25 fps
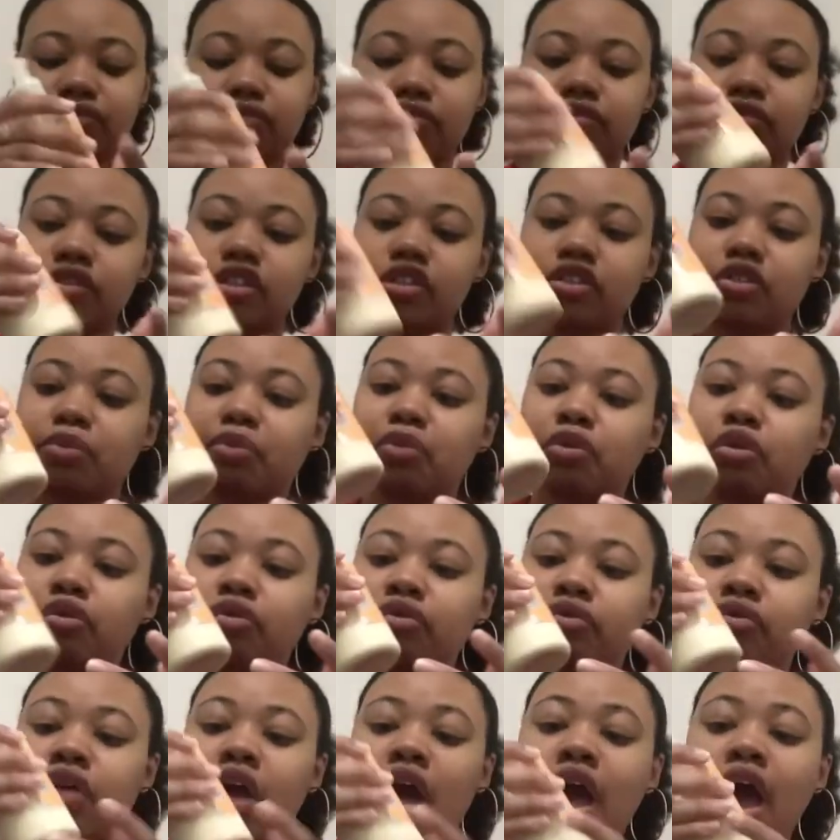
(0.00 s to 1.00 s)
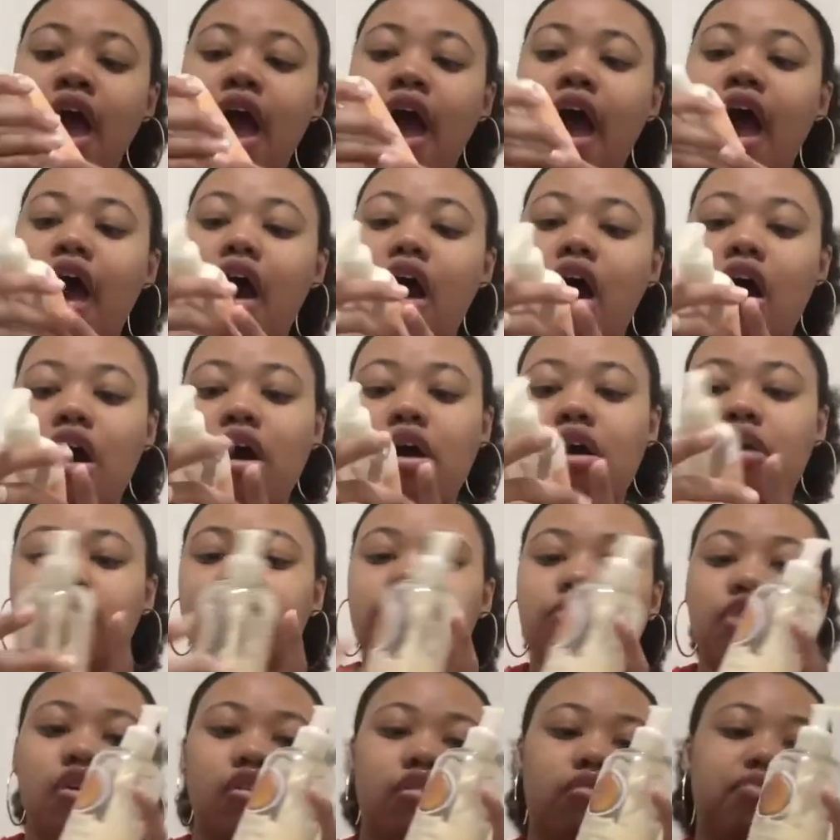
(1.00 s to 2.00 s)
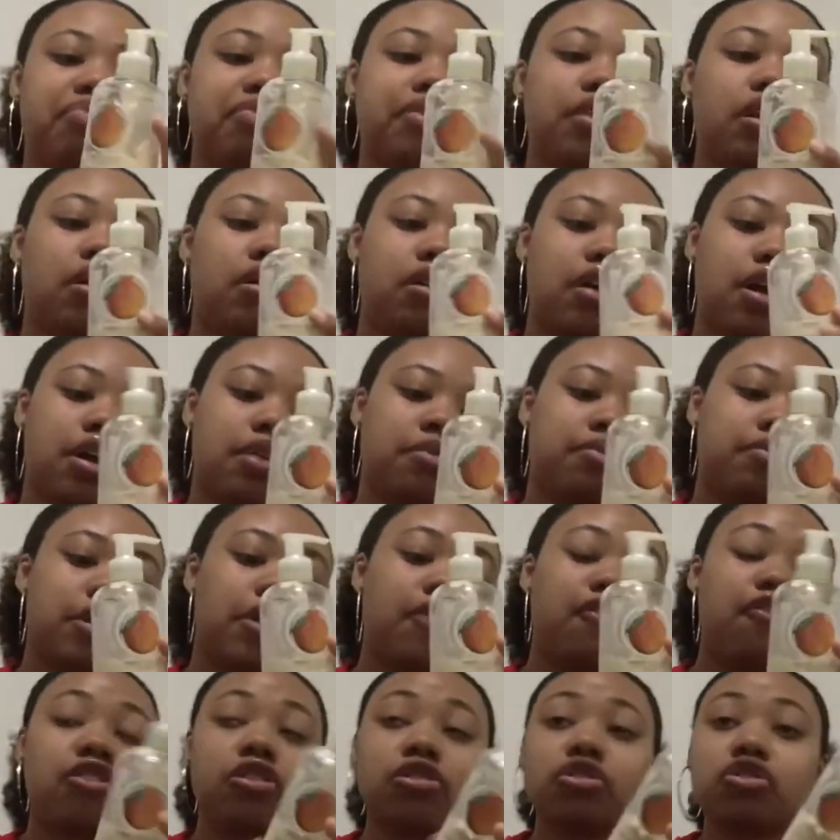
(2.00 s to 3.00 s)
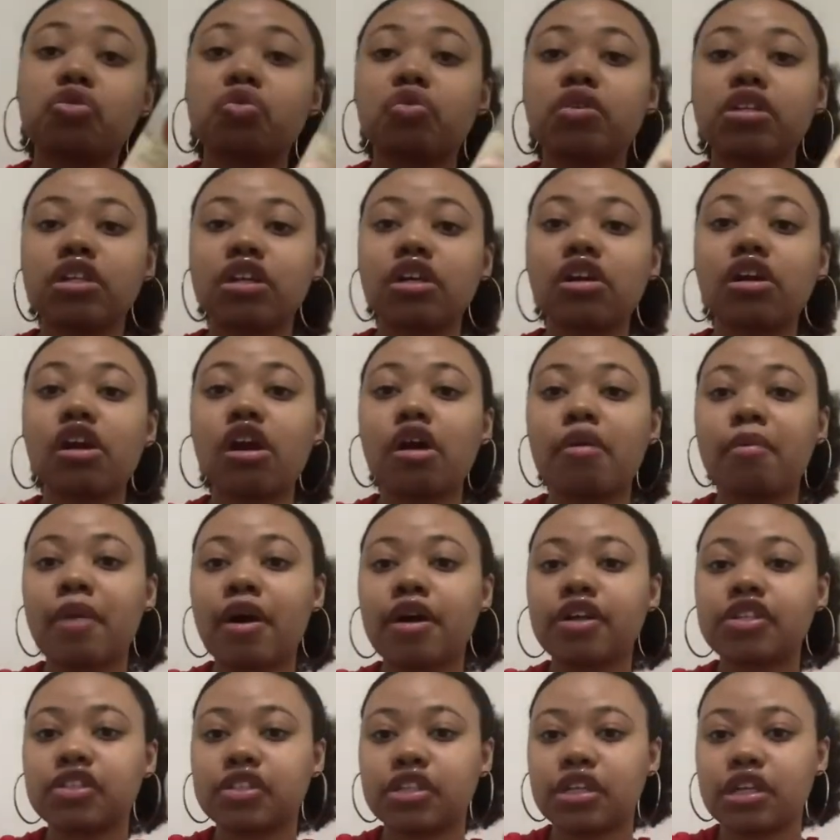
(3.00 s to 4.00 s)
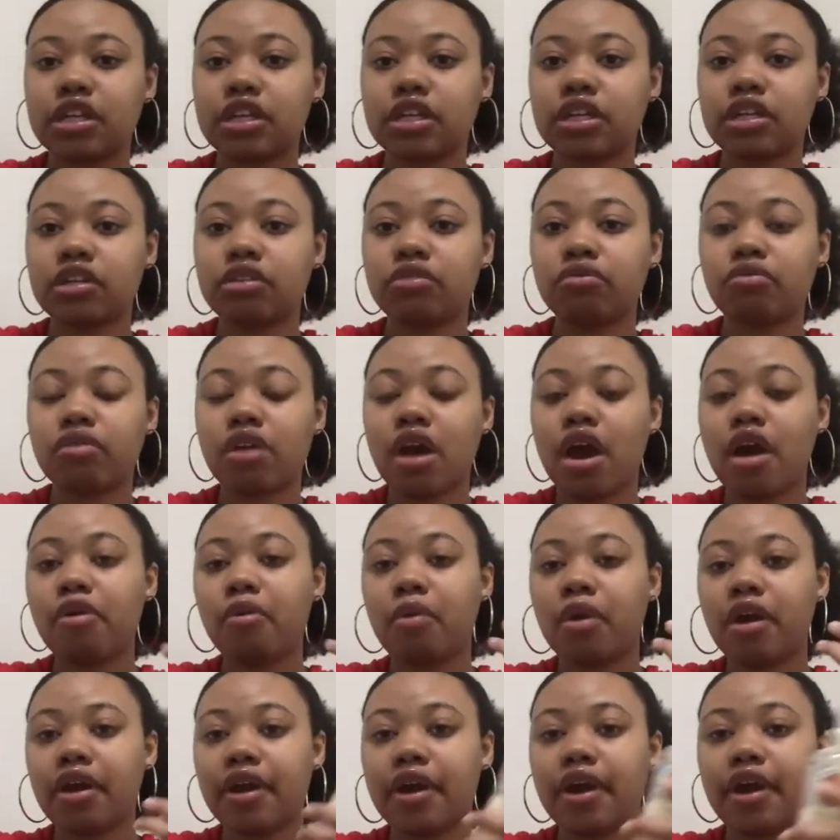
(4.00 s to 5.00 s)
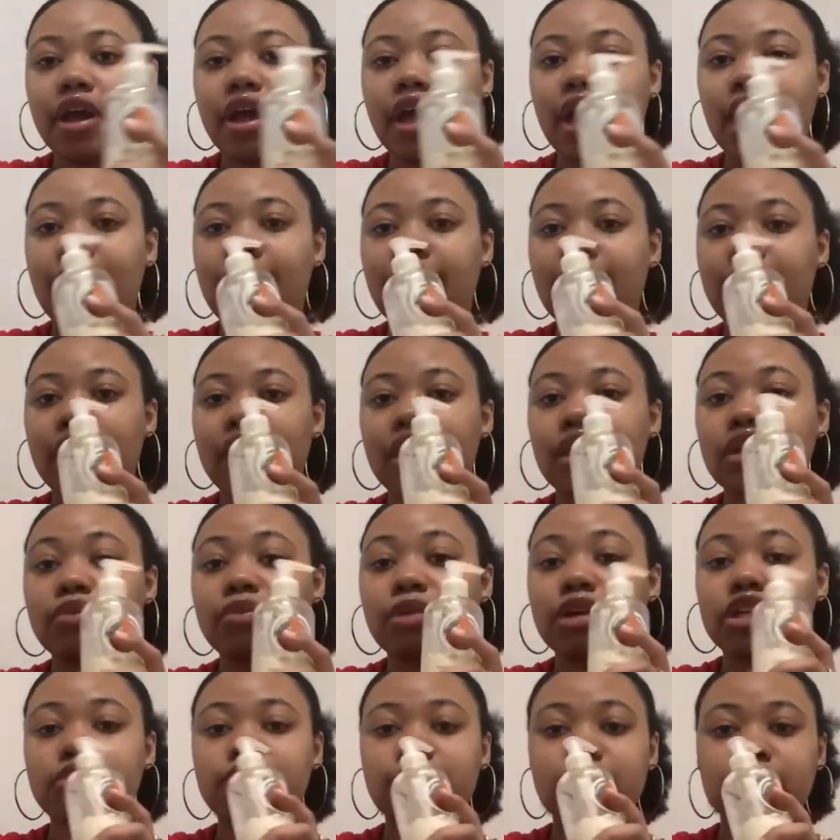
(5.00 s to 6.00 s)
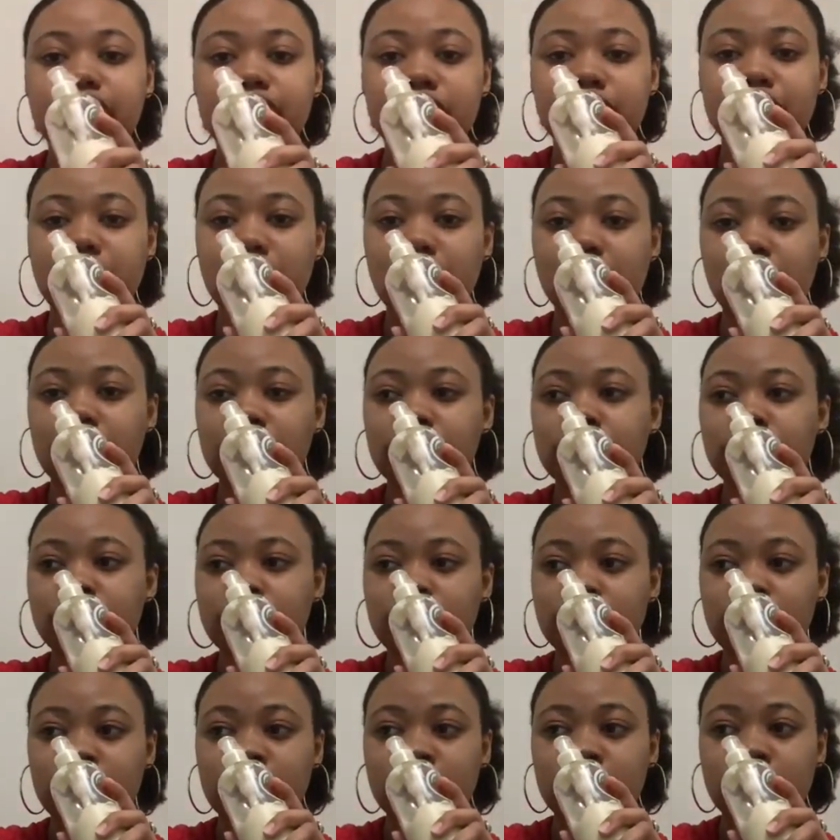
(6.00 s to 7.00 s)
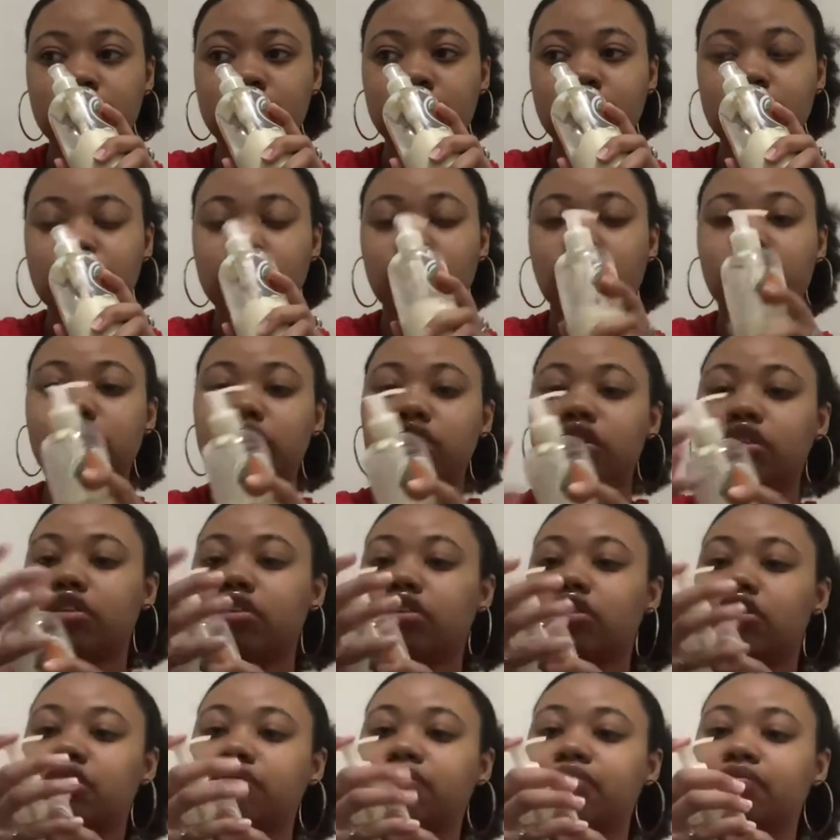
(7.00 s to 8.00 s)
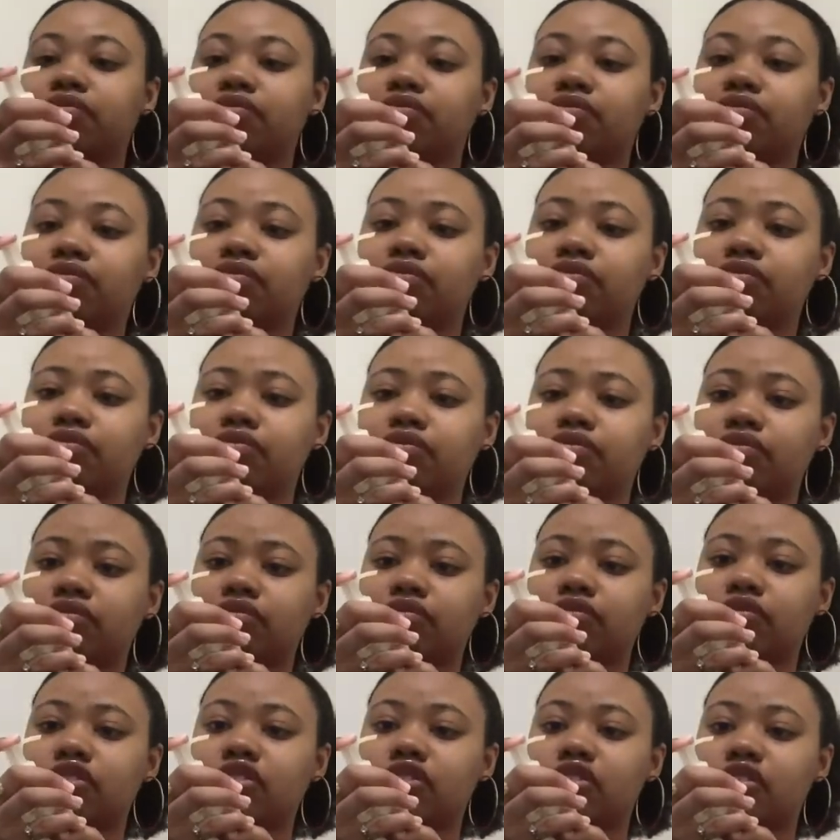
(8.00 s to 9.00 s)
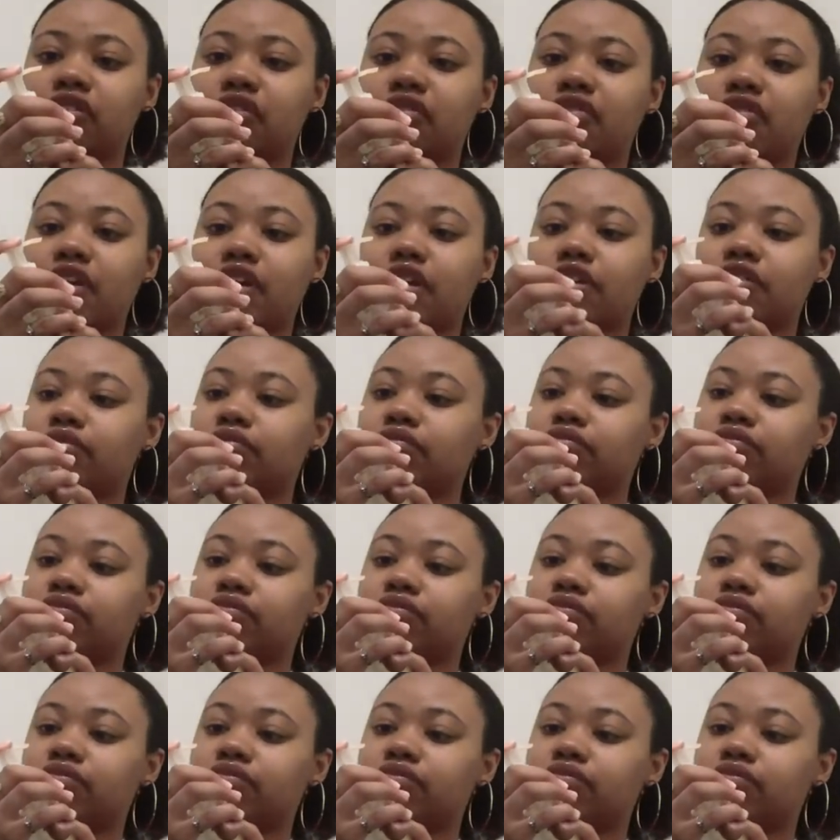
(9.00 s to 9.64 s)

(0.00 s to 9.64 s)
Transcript: Does it move? No. Okay. It feels really good on my skin when I wear it, and it makes me smell really good. Let's see if I can...